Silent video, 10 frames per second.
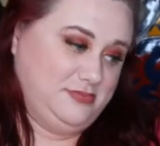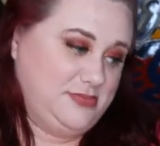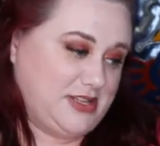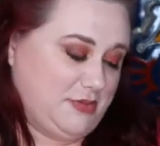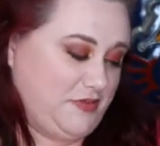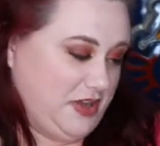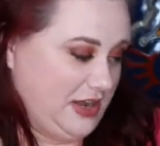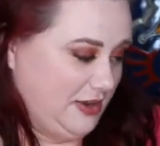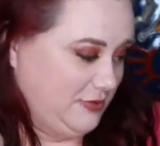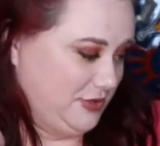some of it
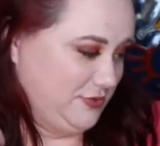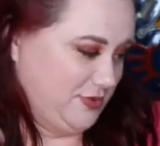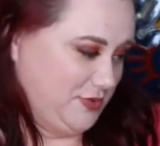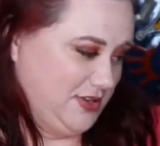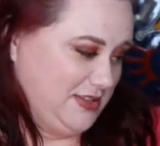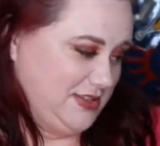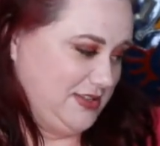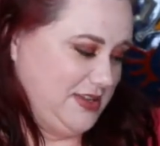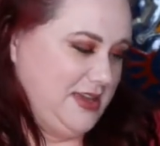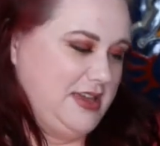I only used
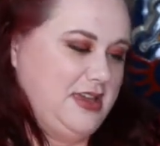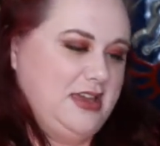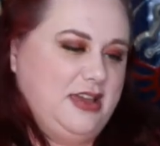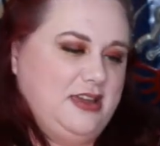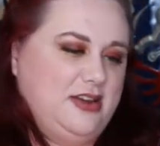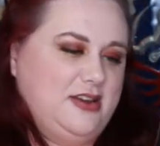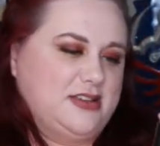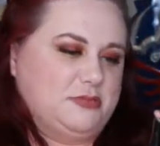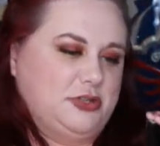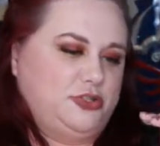once. Here
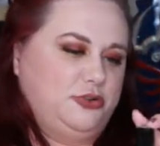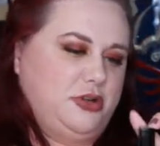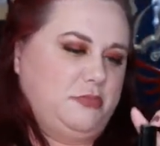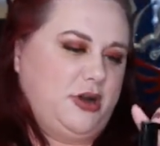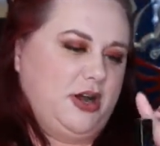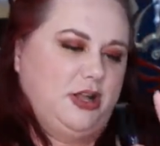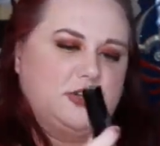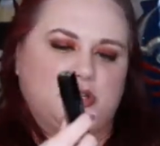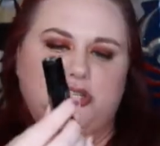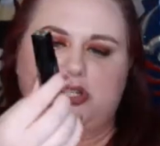is my julep
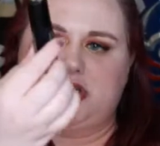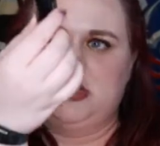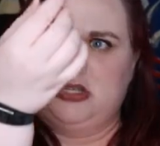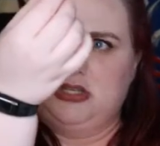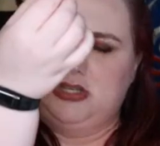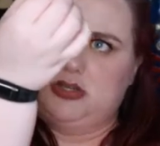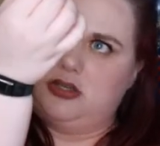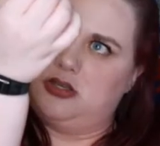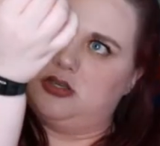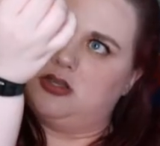polish in
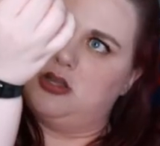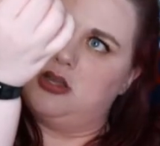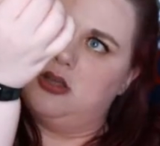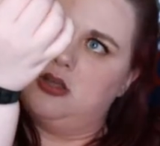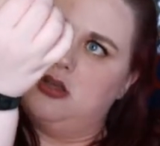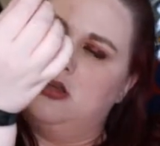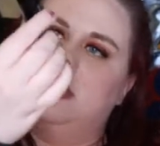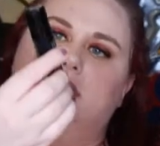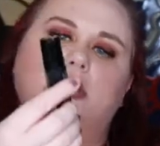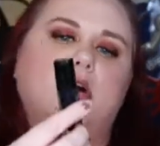
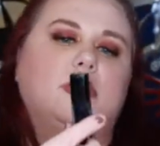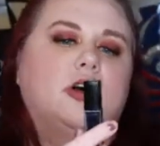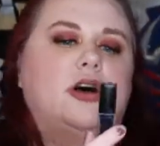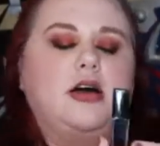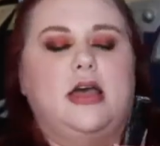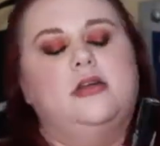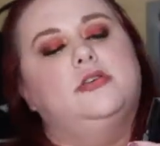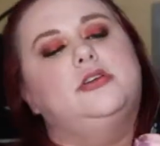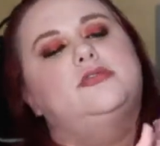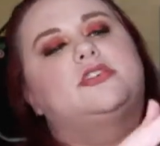Lola, I
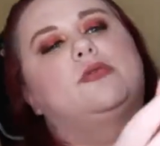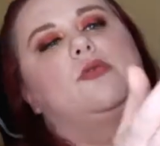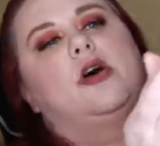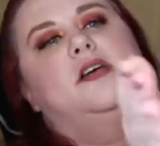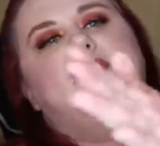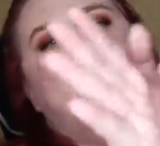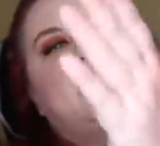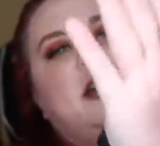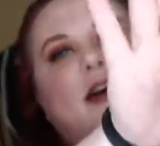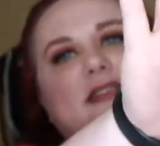only used it once, but
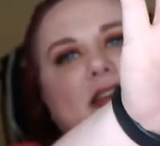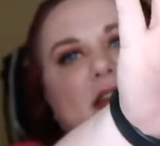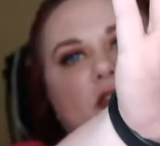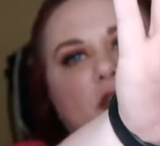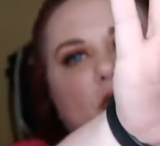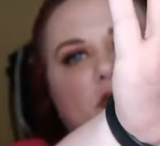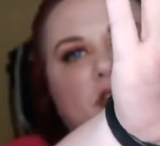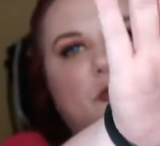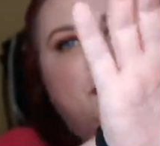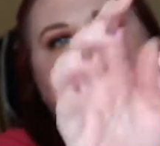it has like
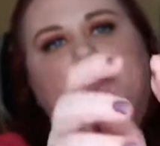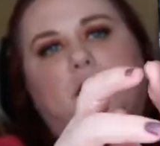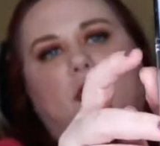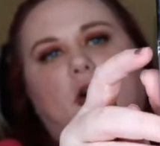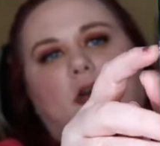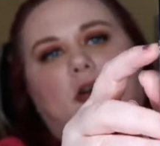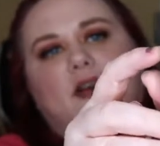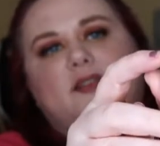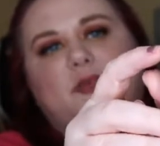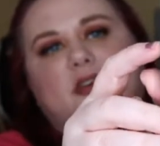noticeable
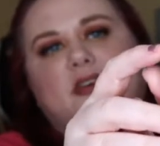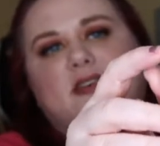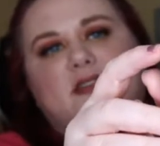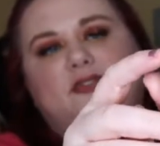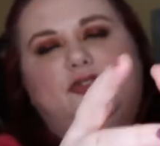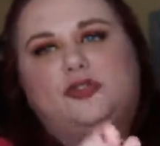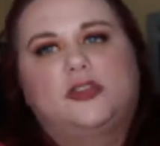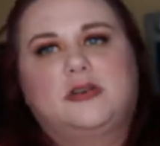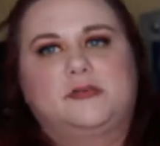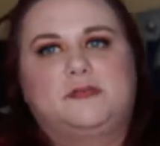progress because
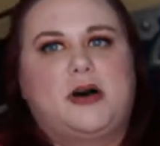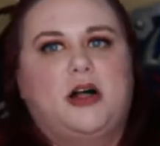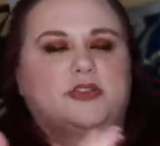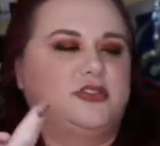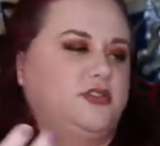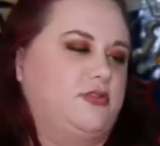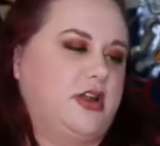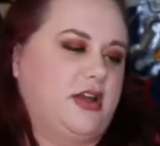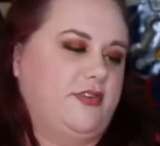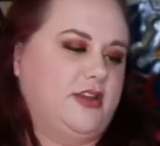julep polishes do
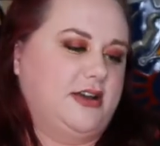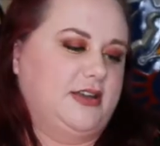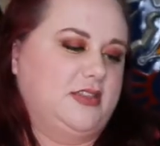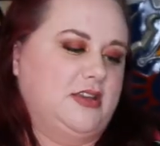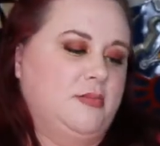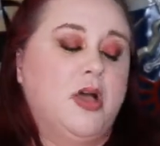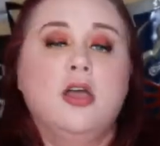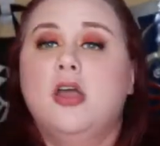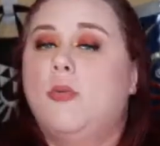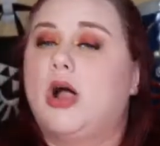not have a lot in them.
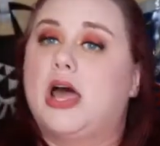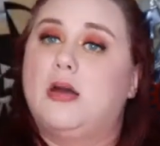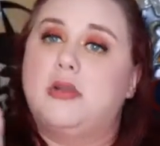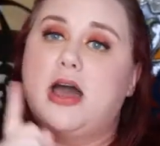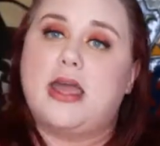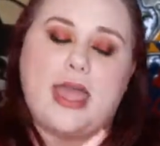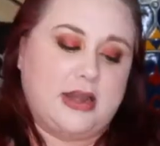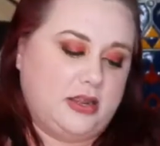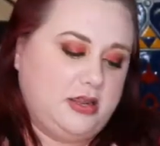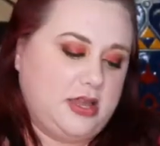While I'm not
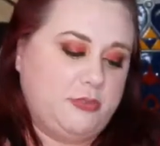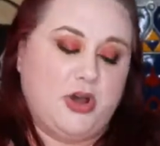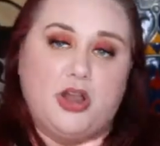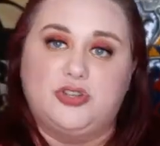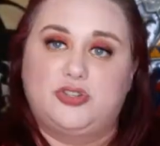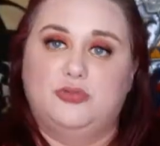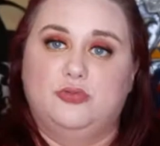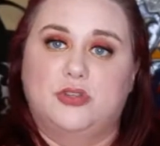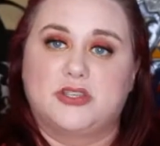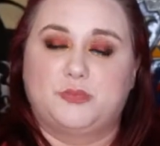adding a polish to
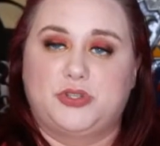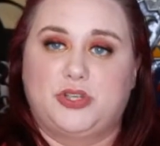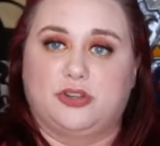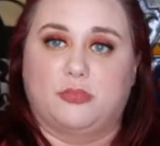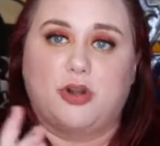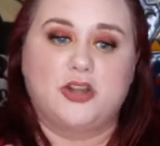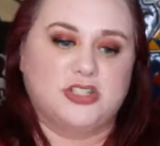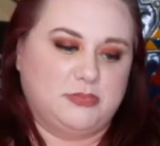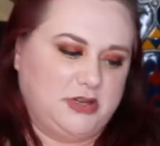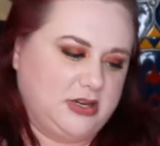this particular
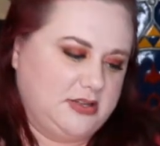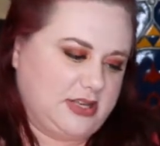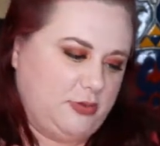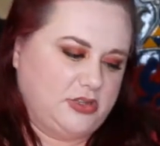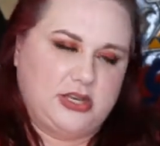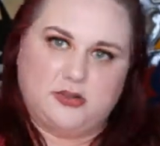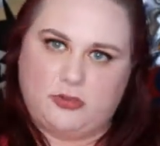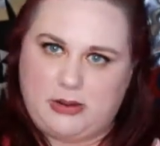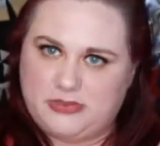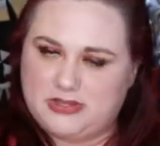project because I would like to
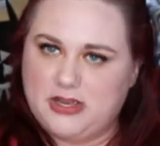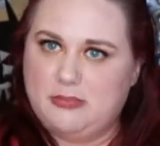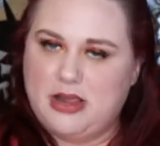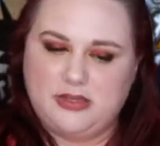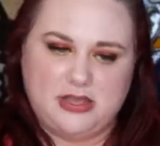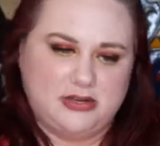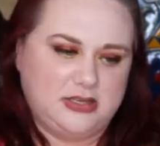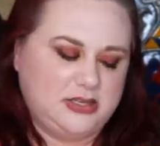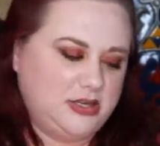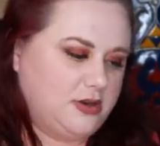wrap this up by the end of
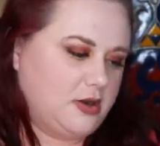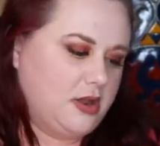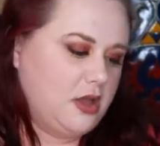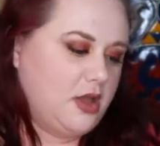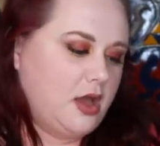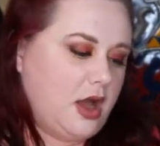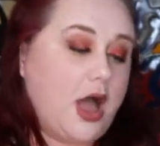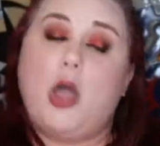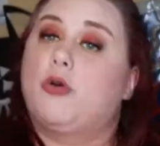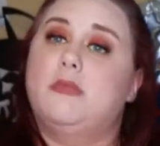the year, uh,
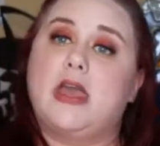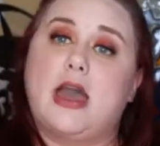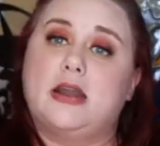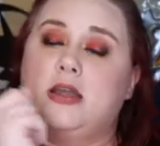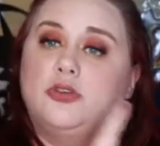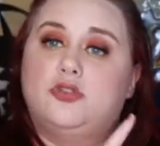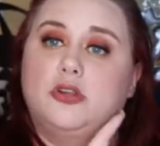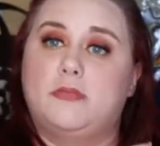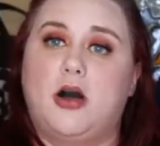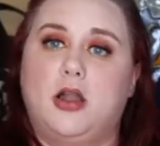I will be adding a
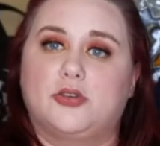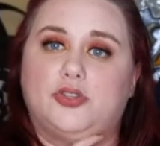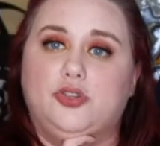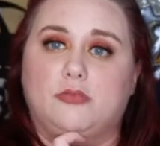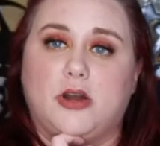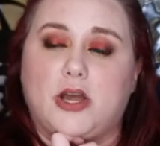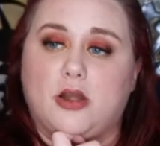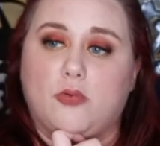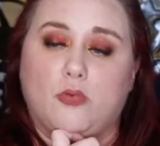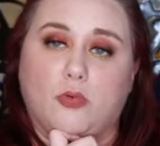julep polish to
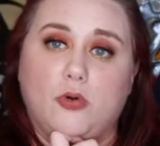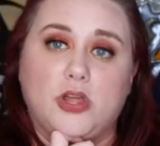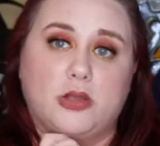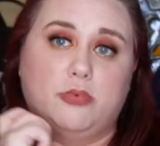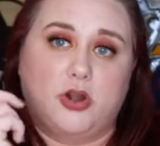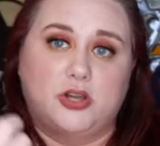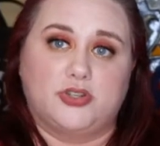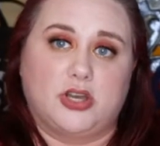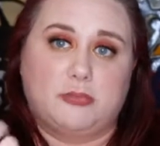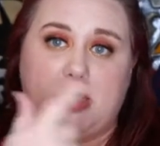my rolling
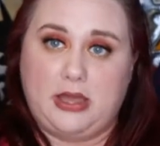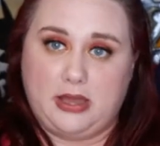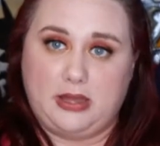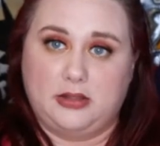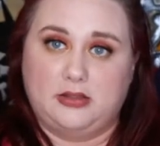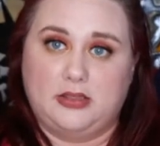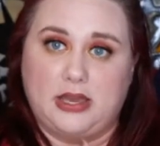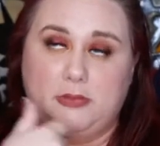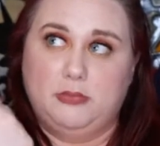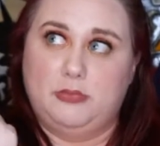project pan
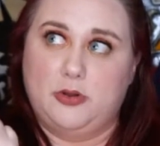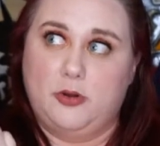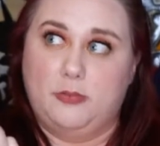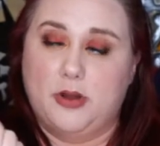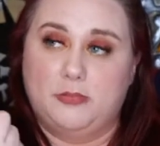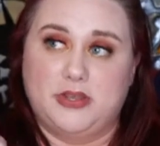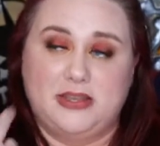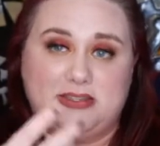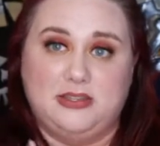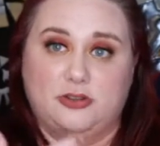that
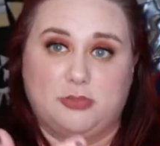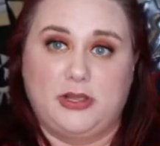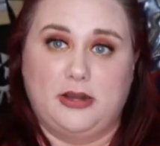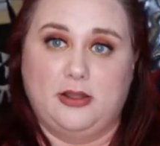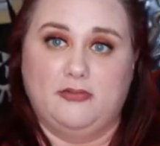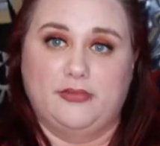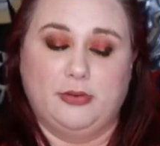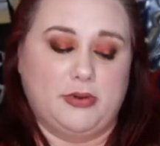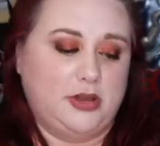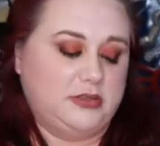updates near the beginning of every
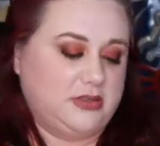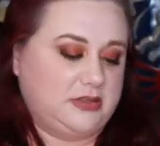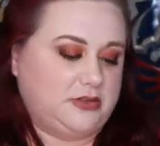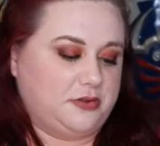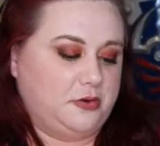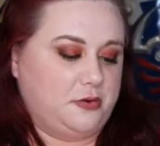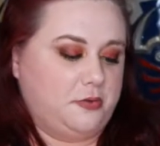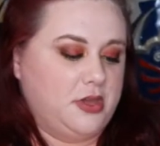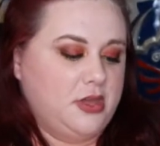month. So